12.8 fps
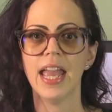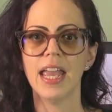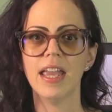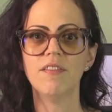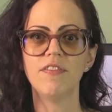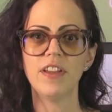
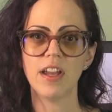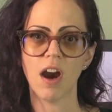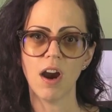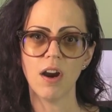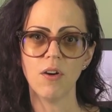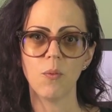In
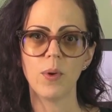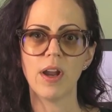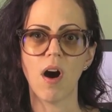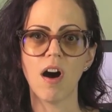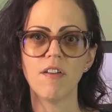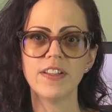VR, we
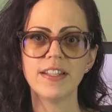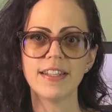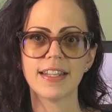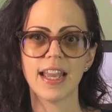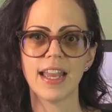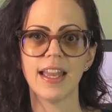often
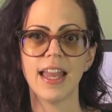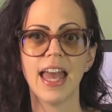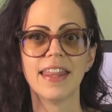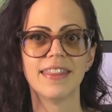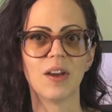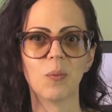say
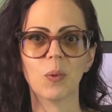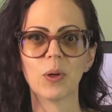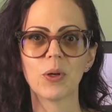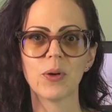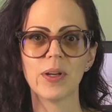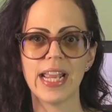that we're
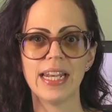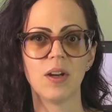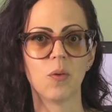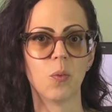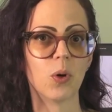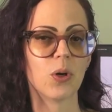
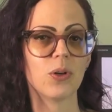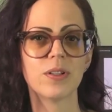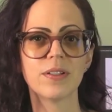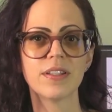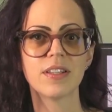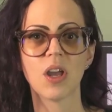creating
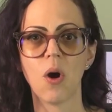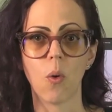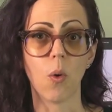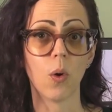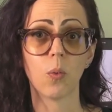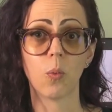worlds
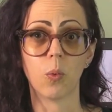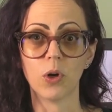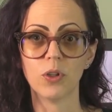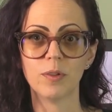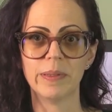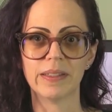or
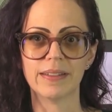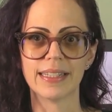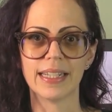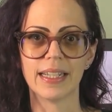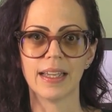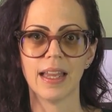world
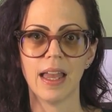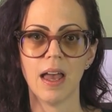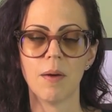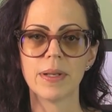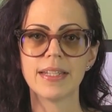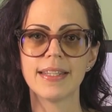building.
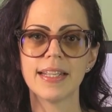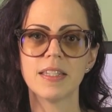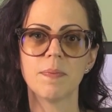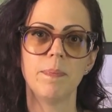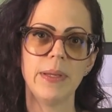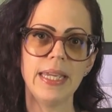But since
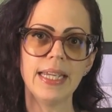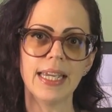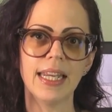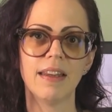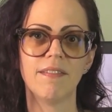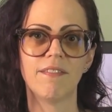being
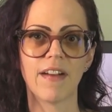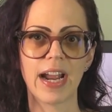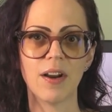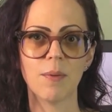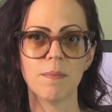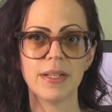an
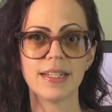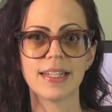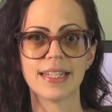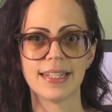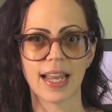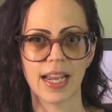environment
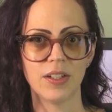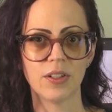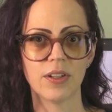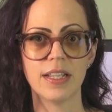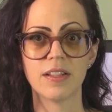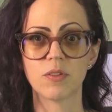
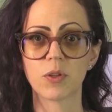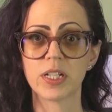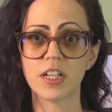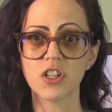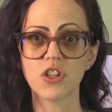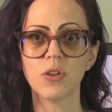designer is a
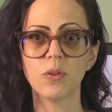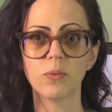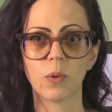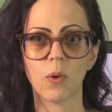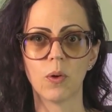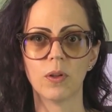traditional
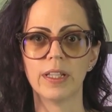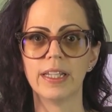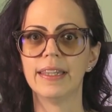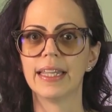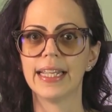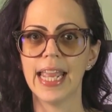role
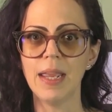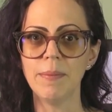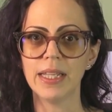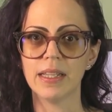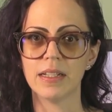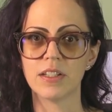in the
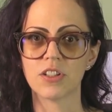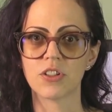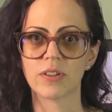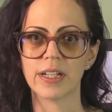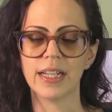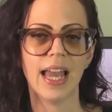gaming
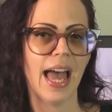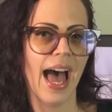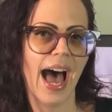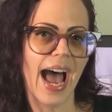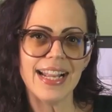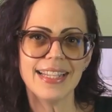industry,
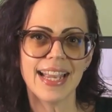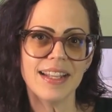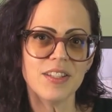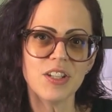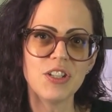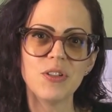I
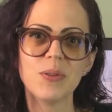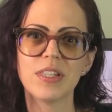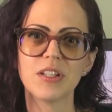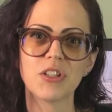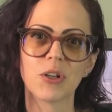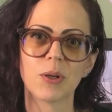tend to use
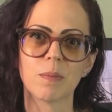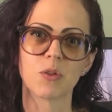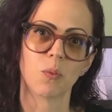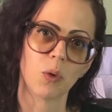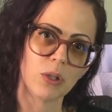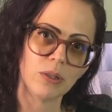the terms
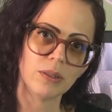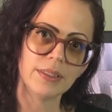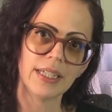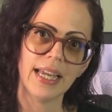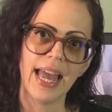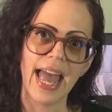world
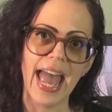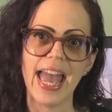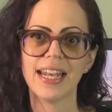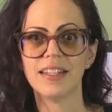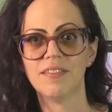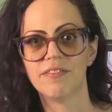
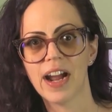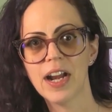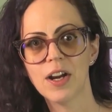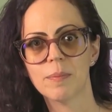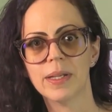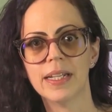and
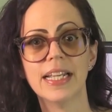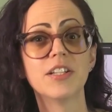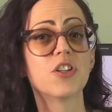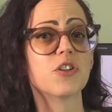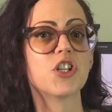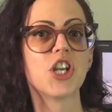environment
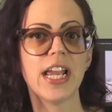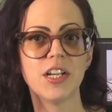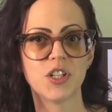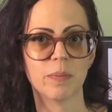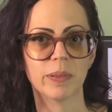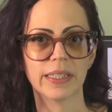
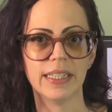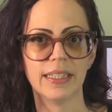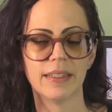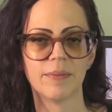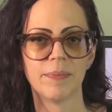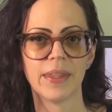interchangeably.